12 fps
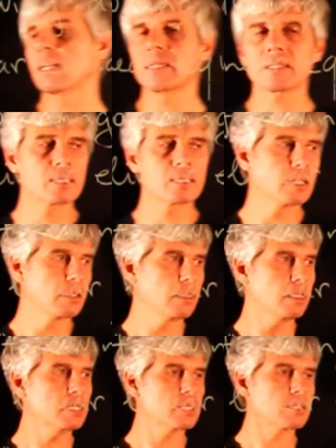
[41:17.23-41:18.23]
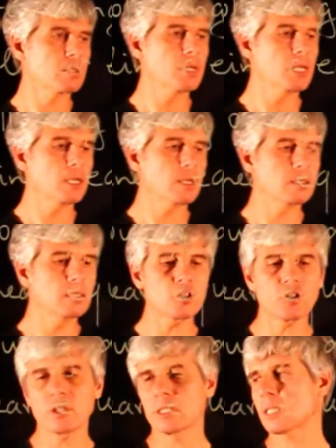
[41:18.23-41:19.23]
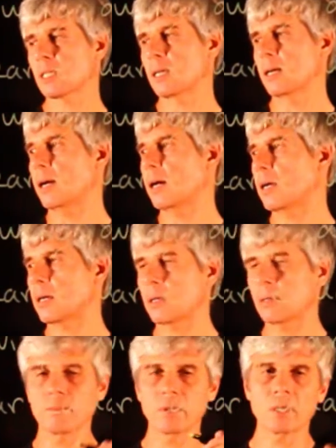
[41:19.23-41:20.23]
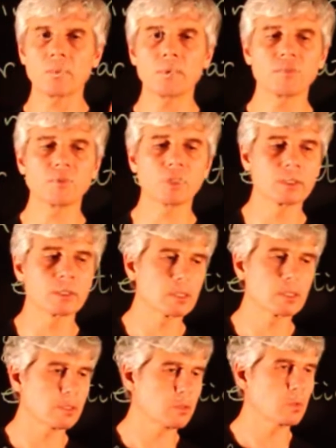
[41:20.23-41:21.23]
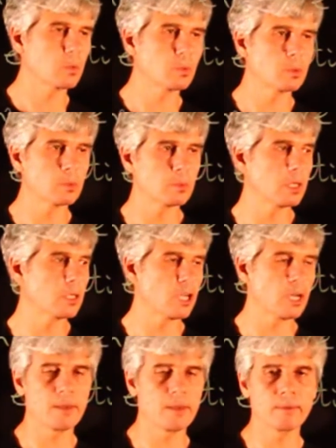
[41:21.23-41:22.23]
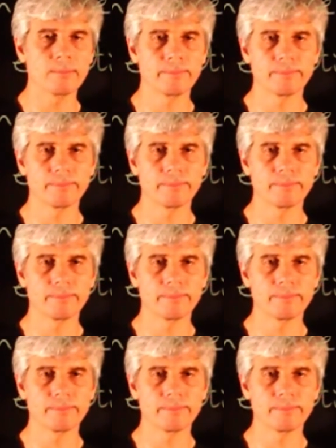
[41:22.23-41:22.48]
is that these three conditions are equivalent to each other.